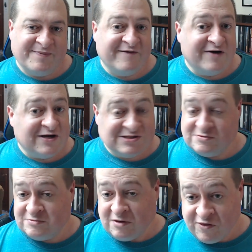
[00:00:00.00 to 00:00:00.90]
I've
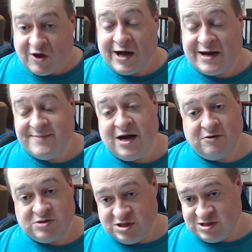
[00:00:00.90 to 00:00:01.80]
also thought
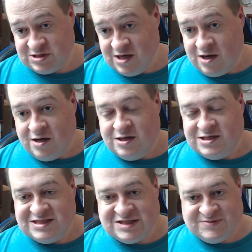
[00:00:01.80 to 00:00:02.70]
about just
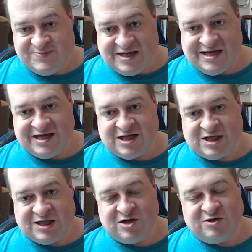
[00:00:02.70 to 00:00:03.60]
speaking
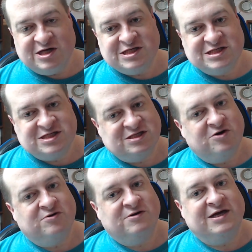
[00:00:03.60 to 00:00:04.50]
clearly
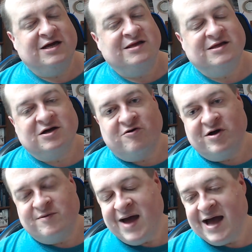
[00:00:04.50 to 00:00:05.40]
slowly and then
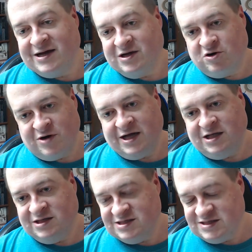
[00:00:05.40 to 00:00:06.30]
going back and
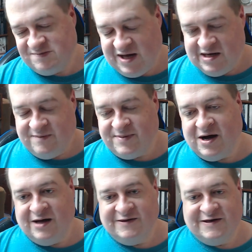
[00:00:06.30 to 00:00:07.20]
cranking the speed up
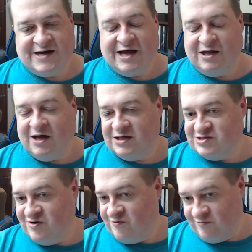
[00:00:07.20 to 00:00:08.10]
on the dialogue
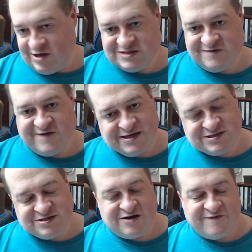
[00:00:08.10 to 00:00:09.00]
so it runs
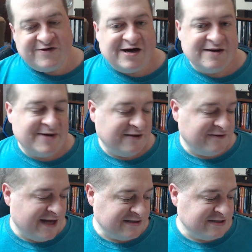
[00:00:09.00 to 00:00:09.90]
faster. I've thought about
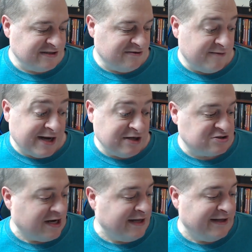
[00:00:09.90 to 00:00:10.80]
that too. I might
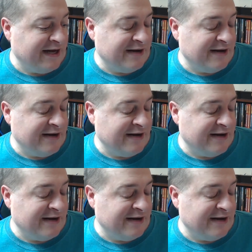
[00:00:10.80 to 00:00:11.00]
try that.